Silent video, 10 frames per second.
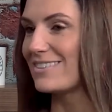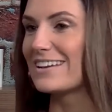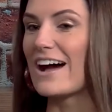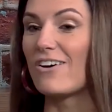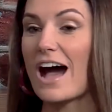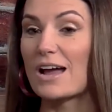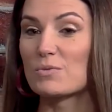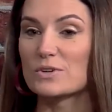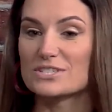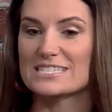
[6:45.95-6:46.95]
Now, I
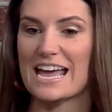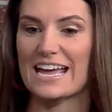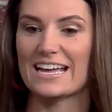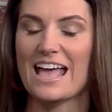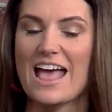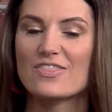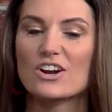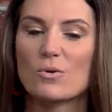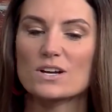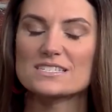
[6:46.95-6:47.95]
will say
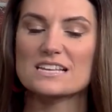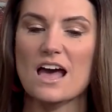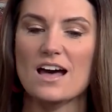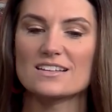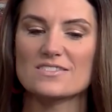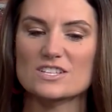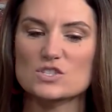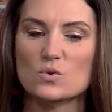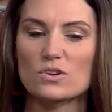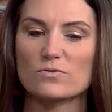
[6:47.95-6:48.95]
there was this
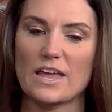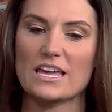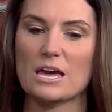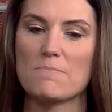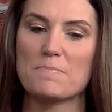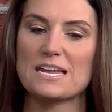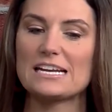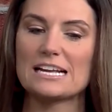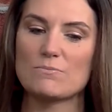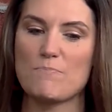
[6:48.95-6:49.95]
sort of like
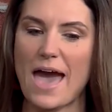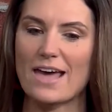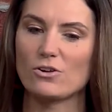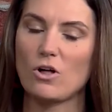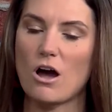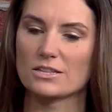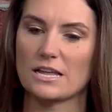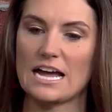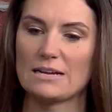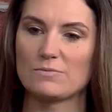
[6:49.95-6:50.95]
competing battle
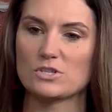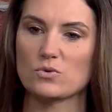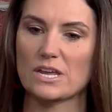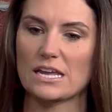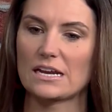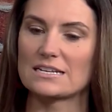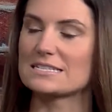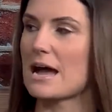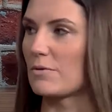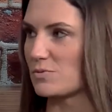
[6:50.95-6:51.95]
online between
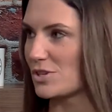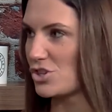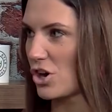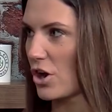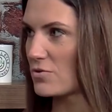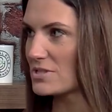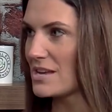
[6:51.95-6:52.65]
establishment journos.